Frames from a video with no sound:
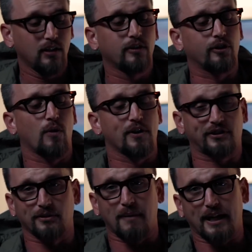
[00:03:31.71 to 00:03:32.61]
So
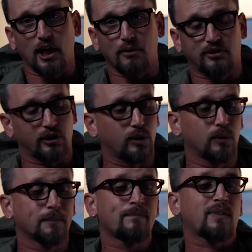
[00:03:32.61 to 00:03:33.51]
this is my
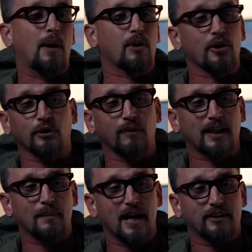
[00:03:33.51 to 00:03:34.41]
go-to. I would also
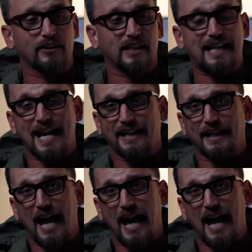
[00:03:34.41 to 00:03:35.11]
recommend the Canon